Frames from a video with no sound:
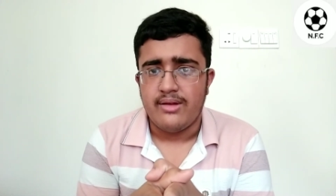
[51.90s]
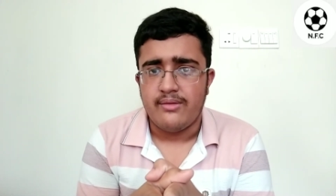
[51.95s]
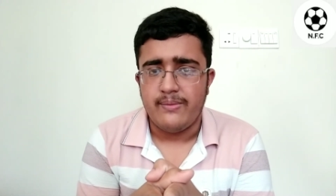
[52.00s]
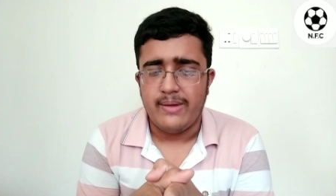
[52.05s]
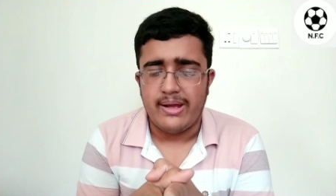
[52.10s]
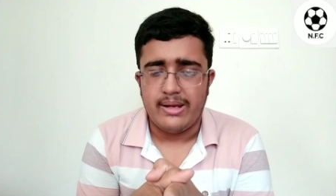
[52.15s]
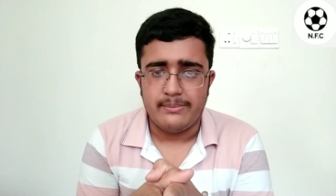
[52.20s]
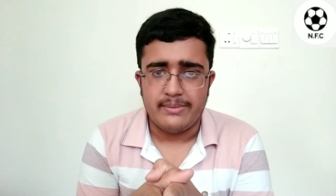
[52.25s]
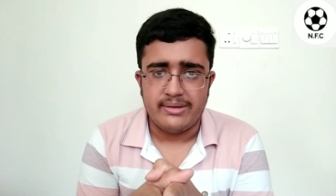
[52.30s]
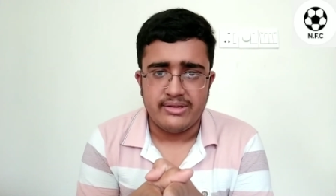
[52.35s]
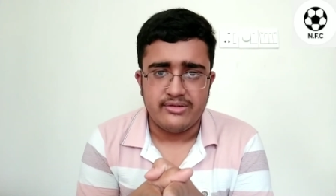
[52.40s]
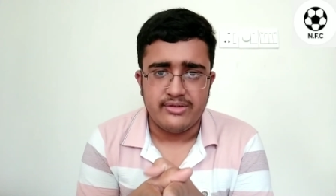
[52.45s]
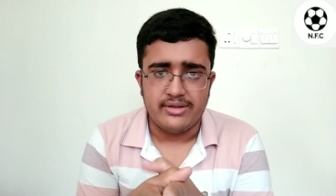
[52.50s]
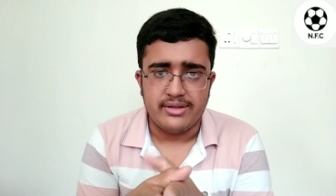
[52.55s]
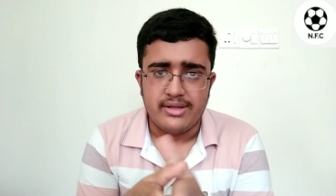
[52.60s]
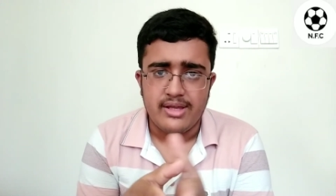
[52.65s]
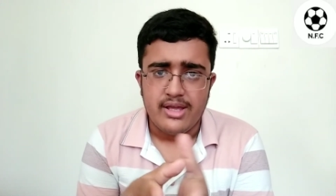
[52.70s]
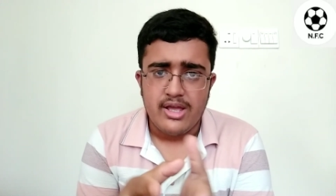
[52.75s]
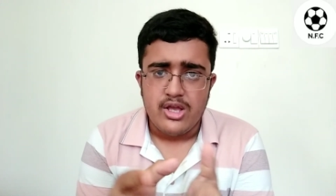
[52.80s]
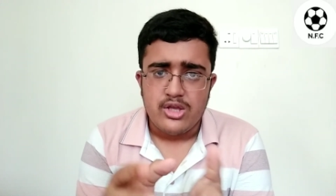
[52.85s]
Real
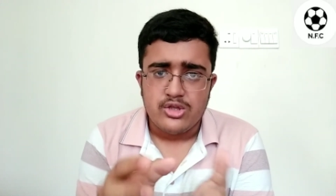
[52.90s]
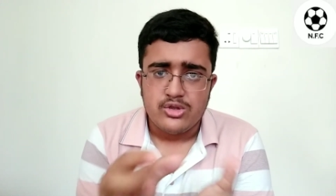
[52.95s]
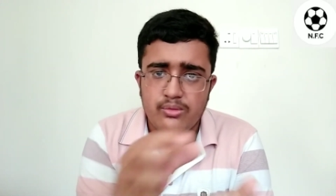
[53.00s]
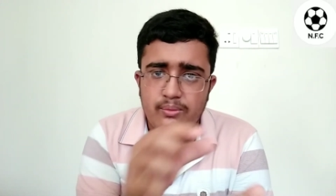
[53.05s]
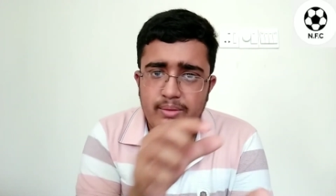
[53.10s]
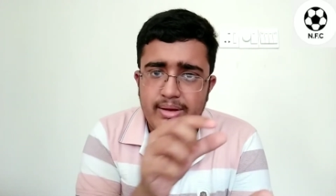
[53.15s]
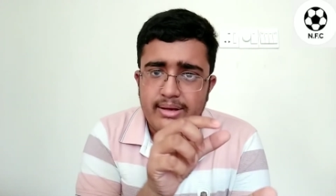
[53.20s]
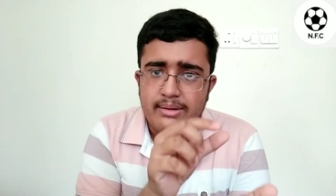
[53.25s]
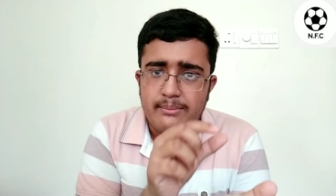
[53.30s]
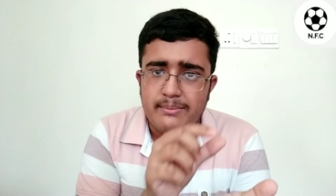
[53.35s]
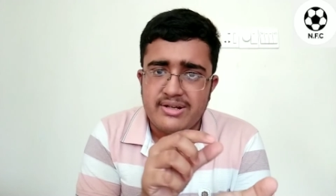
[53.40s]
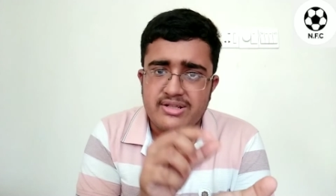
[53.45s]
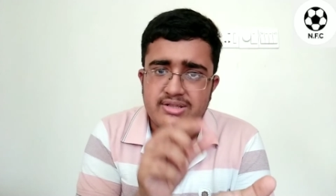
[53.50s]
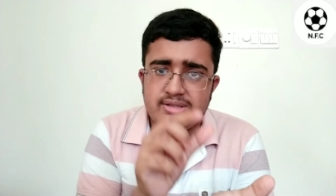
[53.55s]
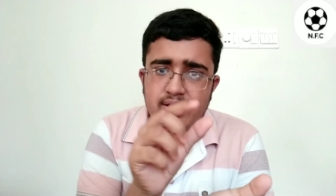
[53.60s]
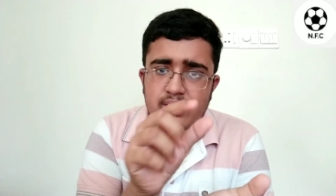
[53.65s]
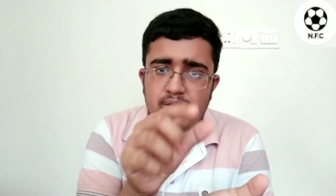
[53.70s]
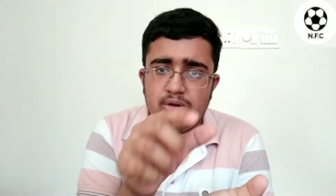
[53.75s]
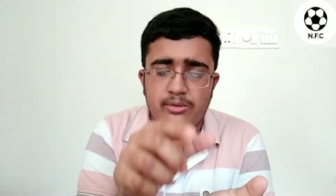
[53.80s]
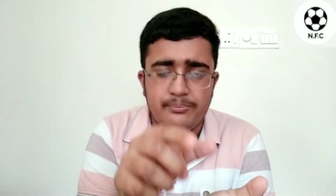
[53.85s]
Madrid. So when
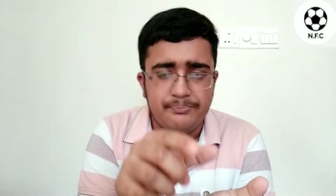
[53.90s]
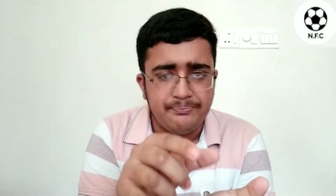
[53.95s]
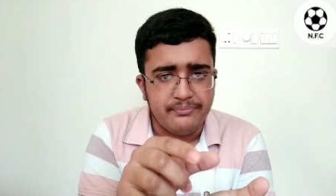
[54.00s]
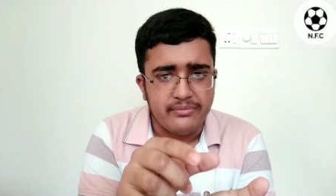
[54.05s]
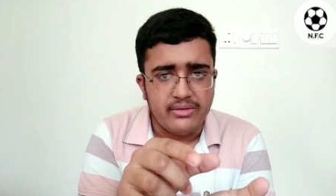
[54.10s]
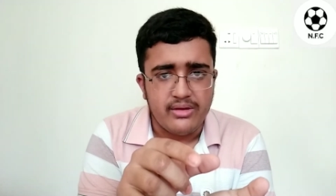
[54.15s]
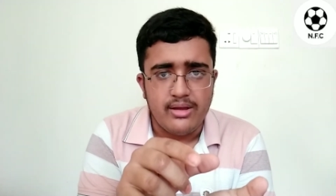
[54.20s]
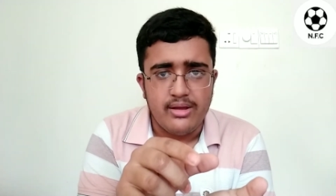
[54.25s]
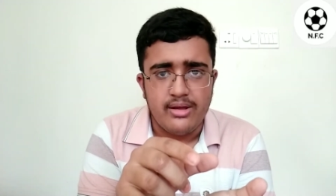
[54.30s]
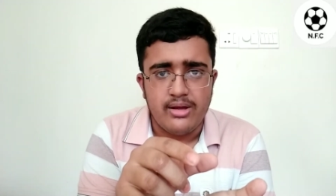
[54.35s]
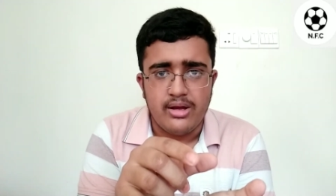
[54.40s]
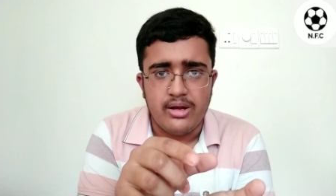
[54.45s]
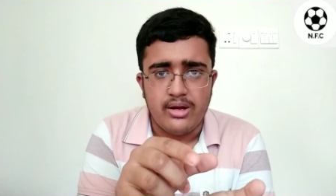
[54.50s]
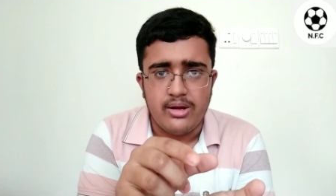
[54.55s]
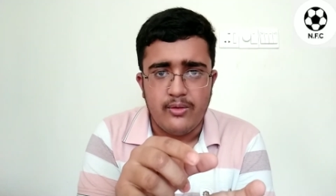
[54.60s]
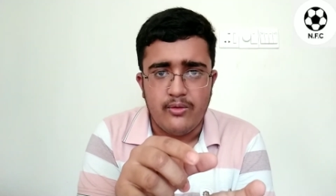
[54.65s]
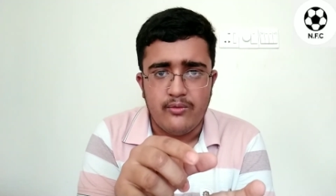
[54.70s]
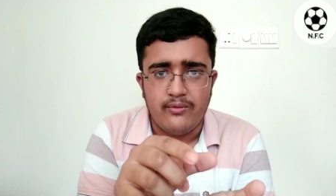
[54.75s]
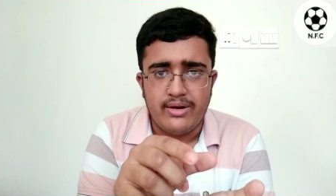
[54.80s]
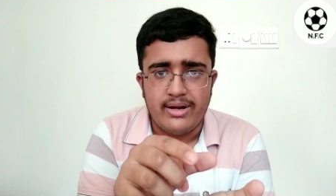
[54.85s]
Marcelo
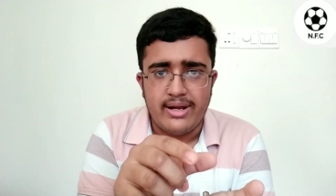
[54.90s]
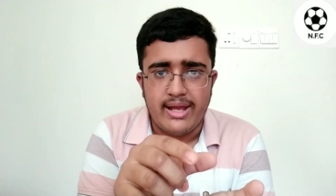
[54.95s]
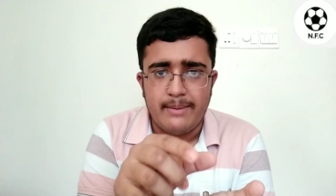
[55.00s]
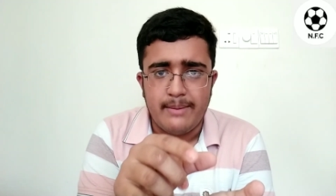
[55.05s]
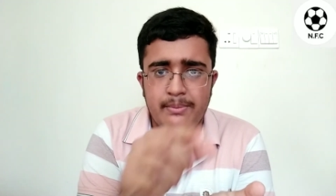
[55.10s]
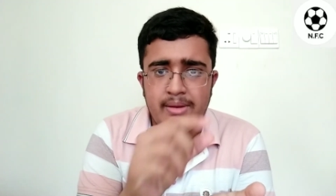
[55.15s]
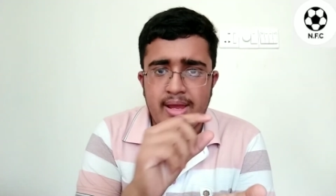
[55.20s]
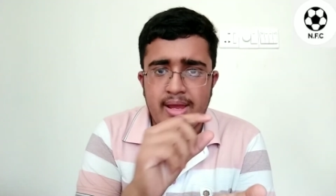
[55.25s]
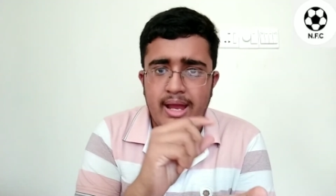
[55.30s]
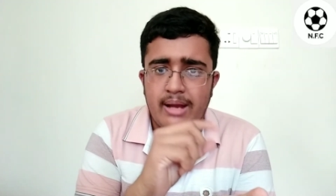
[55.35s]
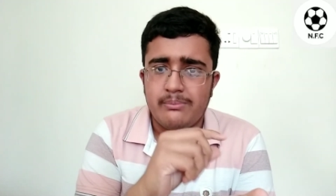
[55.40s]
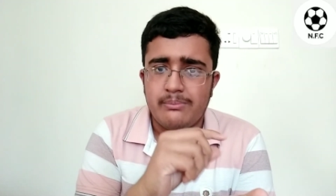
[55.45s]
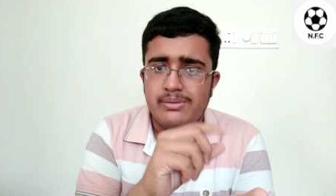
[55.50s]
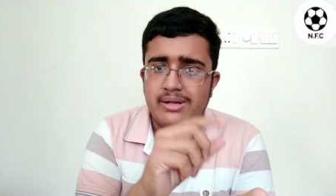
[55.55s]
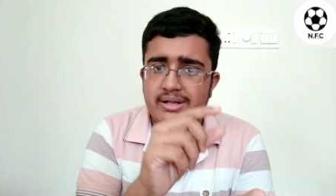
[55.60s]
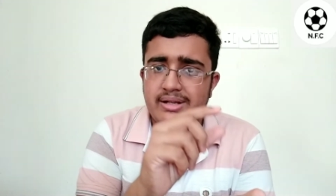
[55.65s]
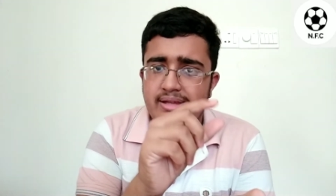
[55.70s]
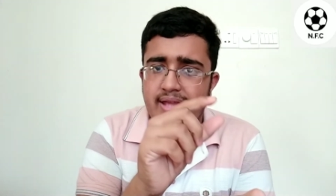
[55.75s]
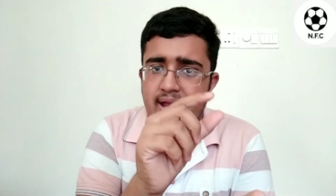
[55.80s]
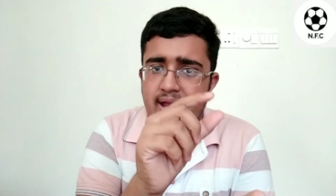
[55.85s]
uh, overlapped and
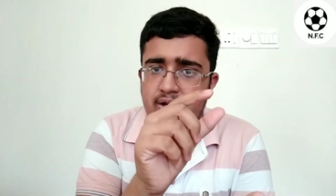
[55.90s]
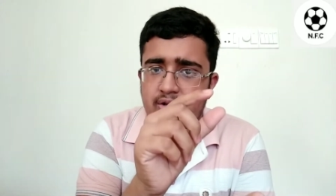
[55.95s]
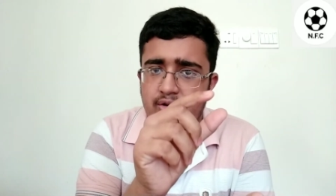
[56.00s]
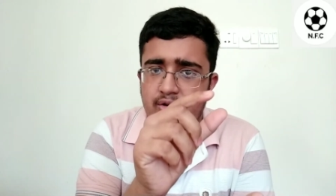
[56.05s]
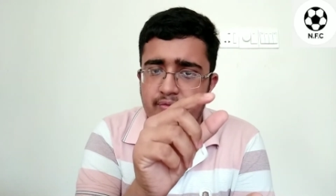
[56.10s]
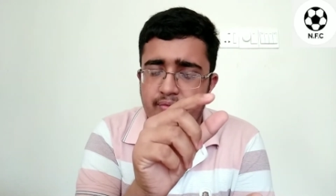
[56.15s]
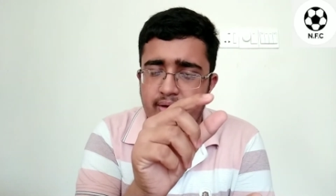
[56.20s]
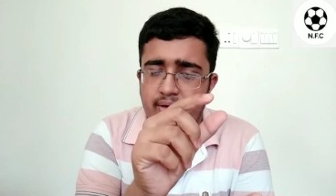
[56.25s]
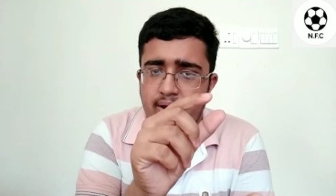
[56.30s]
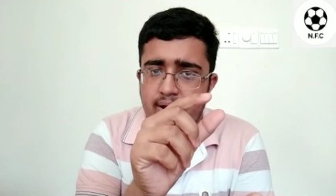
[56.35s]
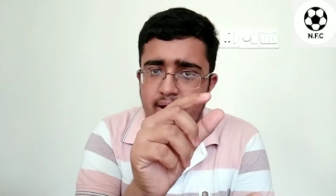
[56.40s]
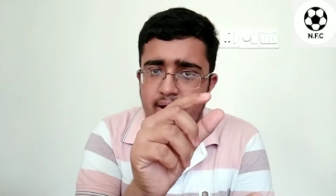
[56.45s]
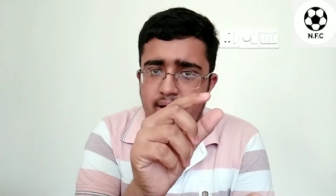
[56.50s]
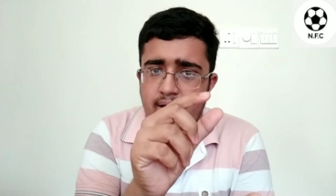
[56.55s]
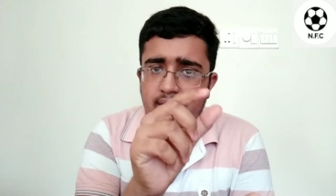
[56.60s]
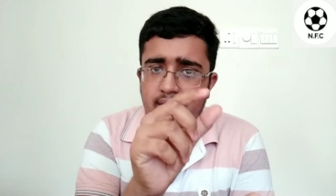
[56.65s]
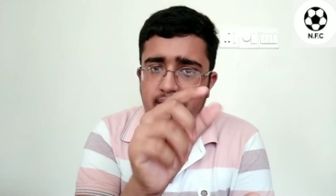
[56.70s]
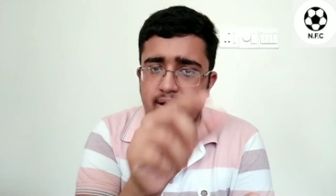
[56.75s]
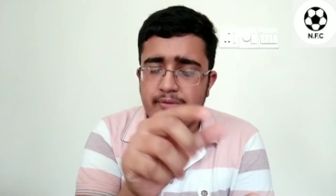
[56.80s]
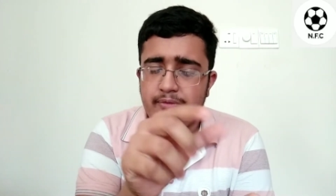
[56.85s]
played the act of a
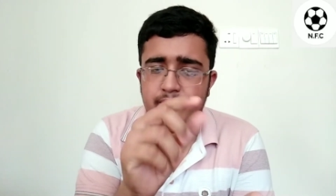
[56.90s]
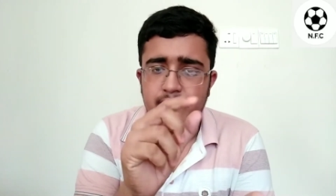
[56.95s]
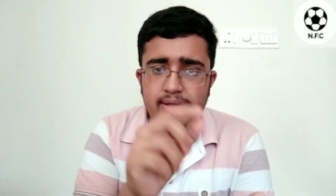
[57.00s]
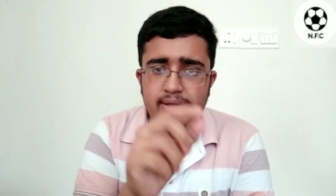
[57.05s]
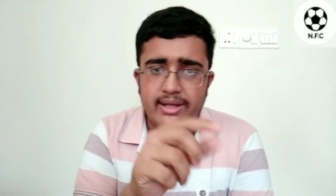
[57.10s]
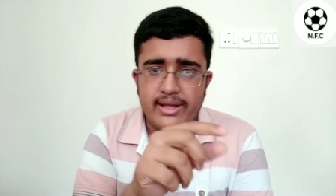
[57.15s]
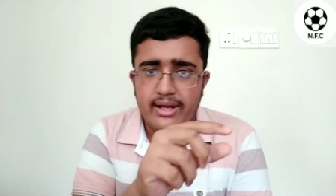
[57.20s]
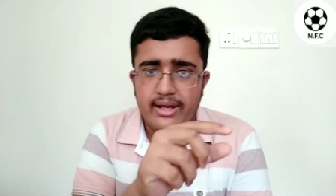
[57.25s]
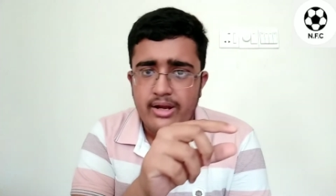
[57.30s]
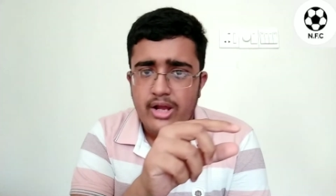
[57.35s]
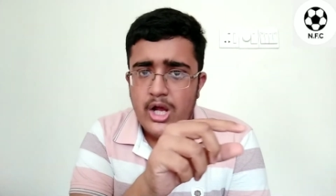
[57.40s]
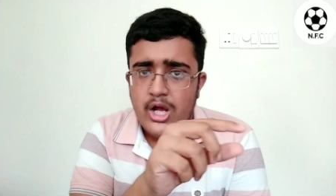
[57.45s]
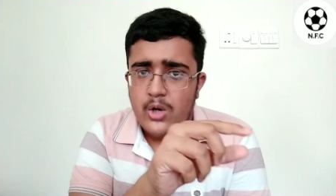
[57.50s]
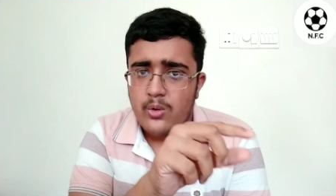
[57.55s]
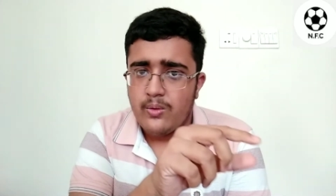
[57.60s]
left winger.